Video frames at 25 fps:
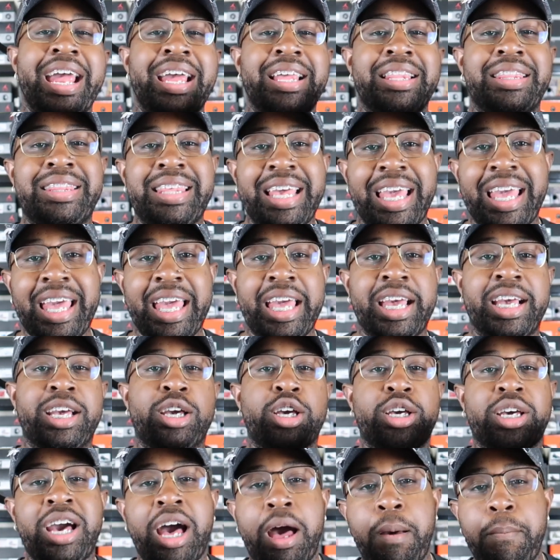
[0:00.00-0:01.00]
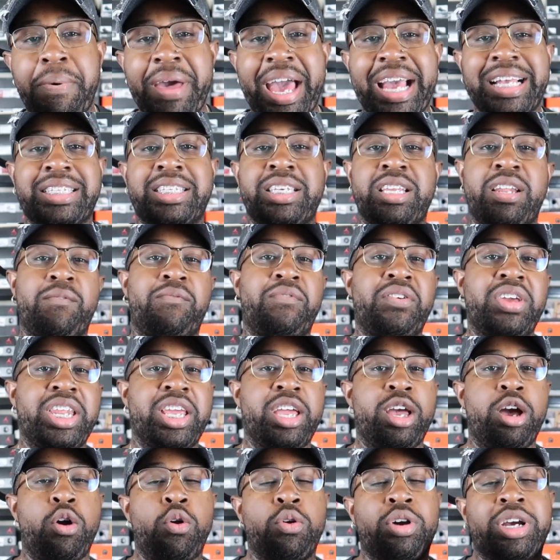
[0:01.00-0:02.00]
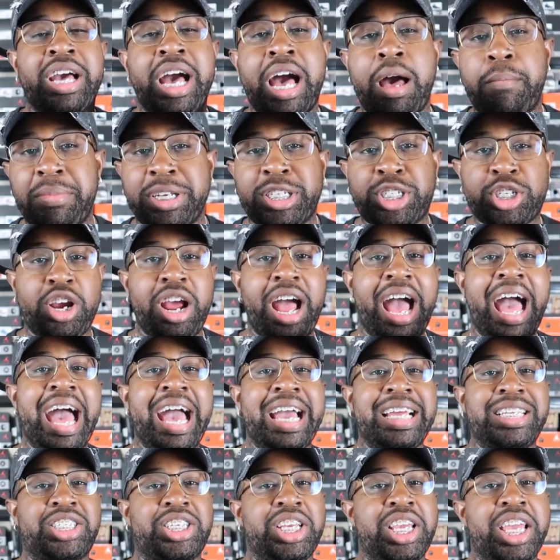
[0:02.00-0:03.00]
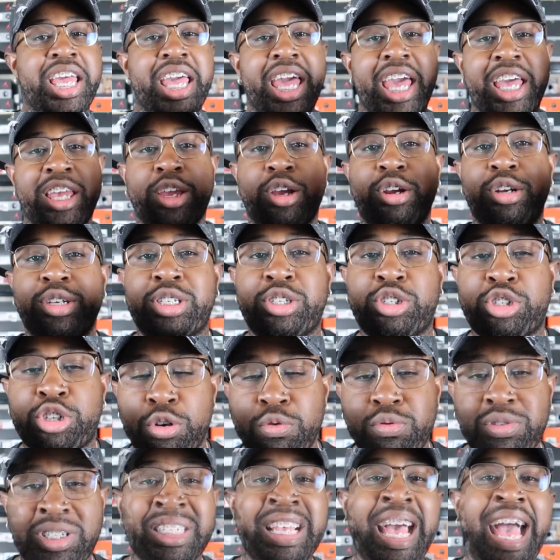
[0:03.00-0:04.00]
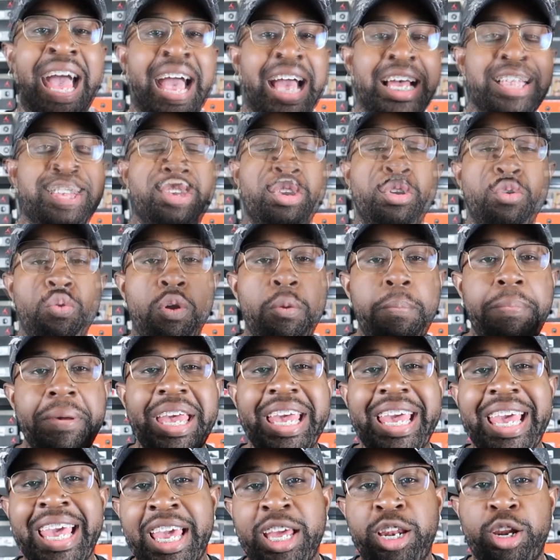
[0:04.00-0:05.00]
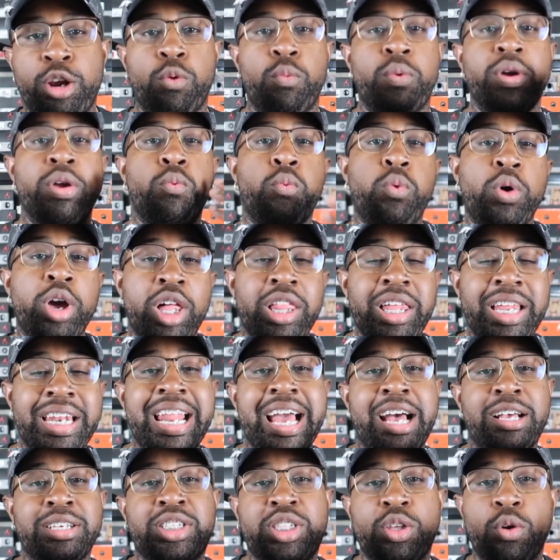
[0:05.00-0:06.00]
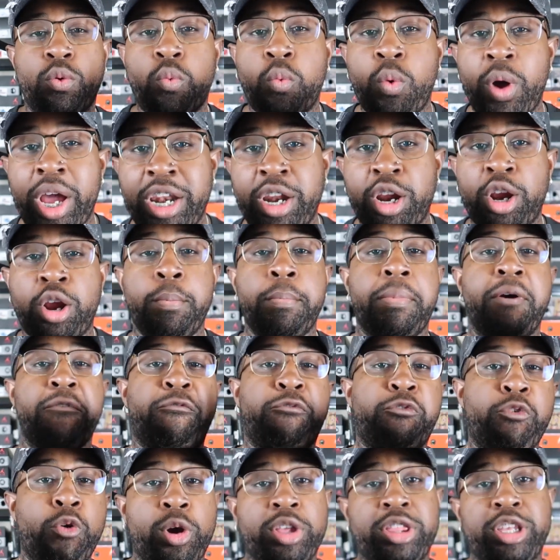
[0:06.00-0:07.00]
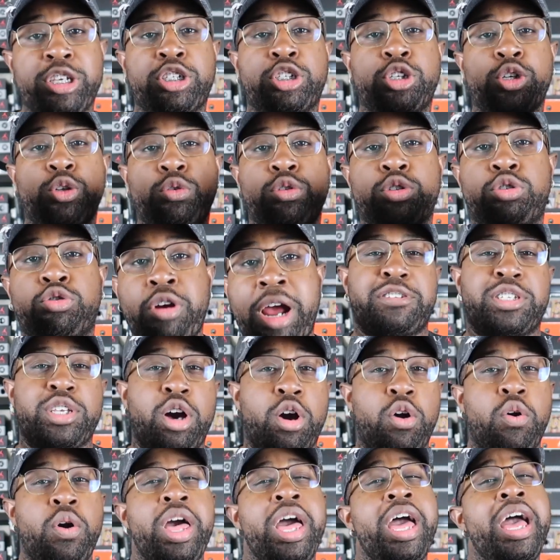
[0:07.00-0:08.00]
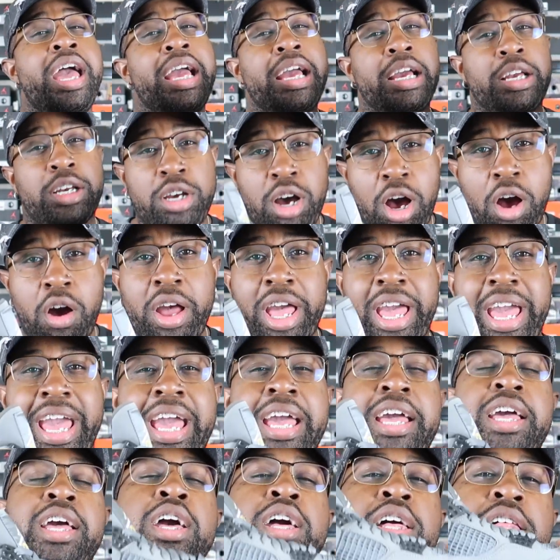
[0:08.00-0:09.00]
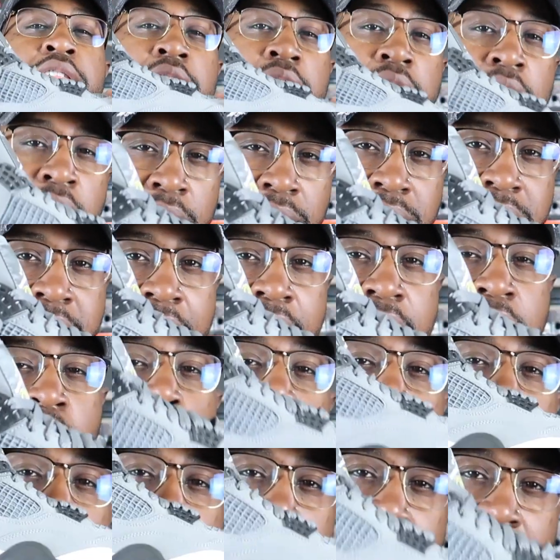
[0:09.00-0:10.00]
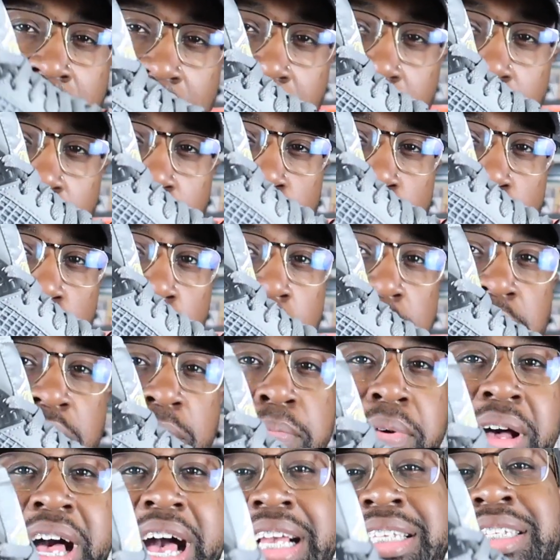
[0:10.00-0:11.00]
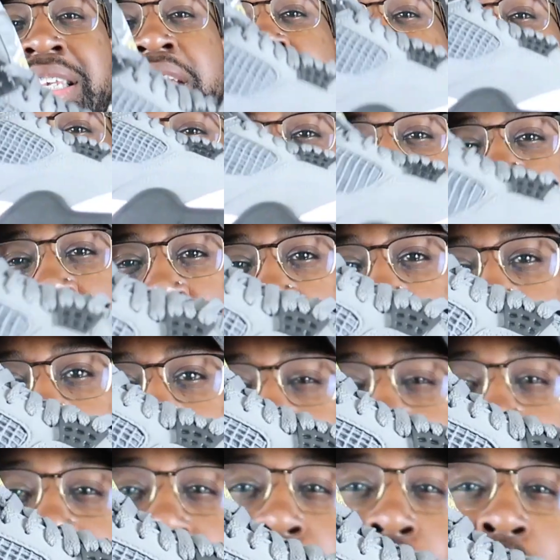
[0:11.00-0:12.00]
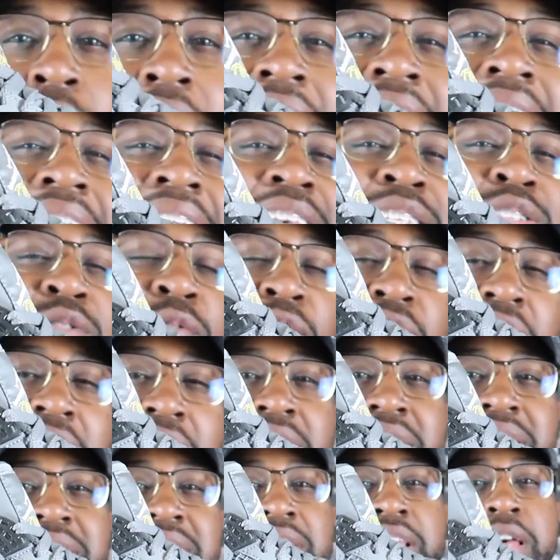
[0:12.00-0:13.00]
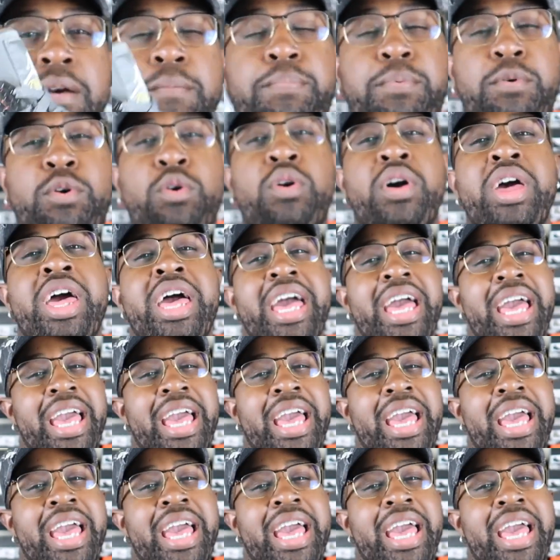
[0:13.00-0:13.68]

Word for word: And then come back to the video, comment your IG and your shoe size, and you will be entered. We will announce the winner before the shoes drop. So go ahead, look down, link in the description box, enter the giveaway. It's very simple.